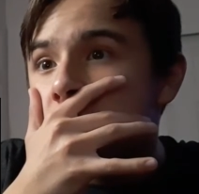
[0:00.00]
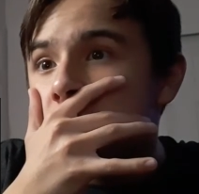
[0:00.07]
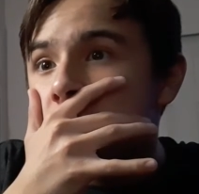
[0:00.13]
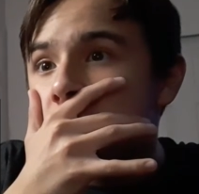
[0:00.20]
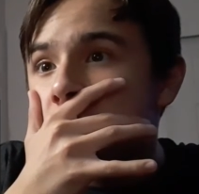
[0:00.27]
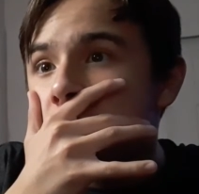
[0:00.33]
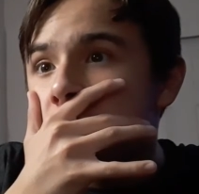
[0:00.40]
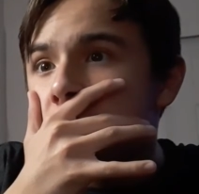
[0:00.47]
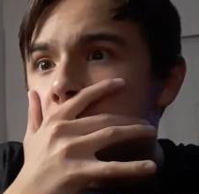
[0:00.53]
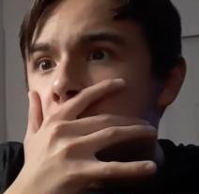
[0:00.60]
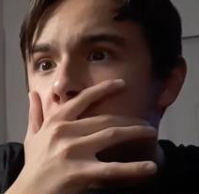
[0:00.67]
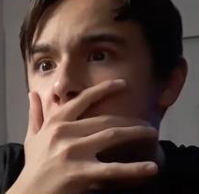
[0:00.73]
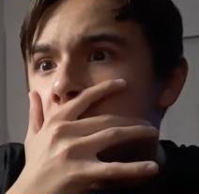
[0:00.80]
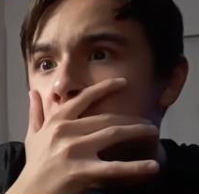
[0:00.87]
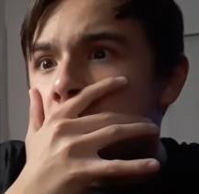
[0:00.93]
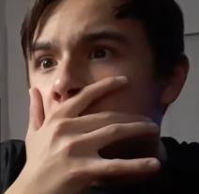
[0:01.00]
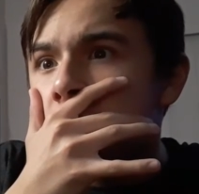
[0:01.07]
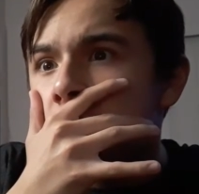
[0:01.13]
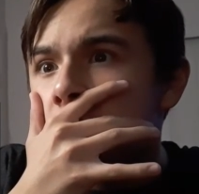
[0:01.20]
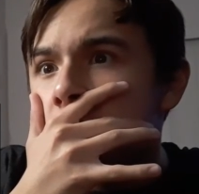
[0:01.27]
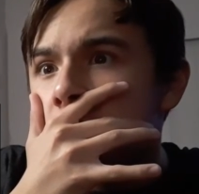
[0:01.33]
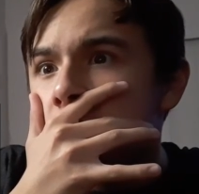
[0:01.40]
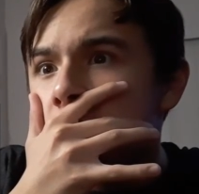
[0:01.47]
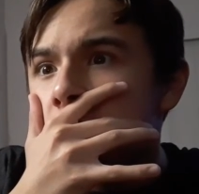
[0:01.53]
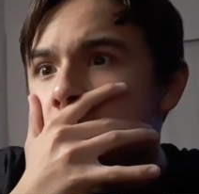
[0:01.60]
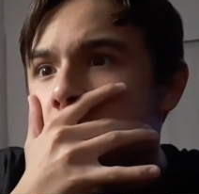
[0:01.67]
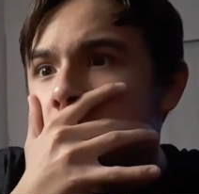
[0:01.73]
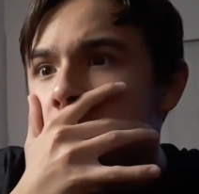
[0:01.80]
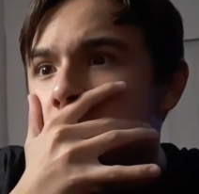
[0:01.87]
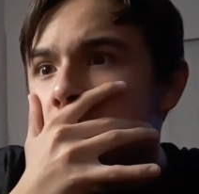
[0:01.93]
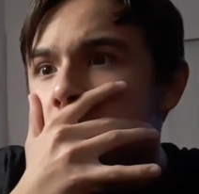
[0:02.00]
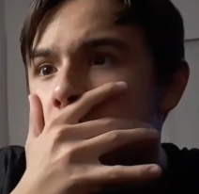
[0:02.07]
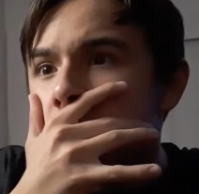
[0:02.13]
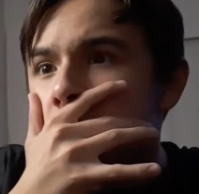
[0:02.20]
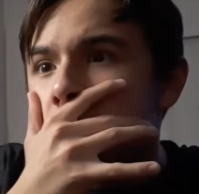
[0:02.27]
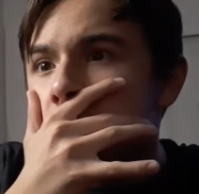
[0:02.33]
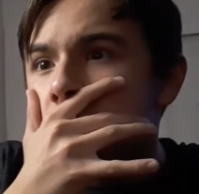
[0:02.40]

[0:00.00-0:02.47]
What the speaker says: (no one is talking)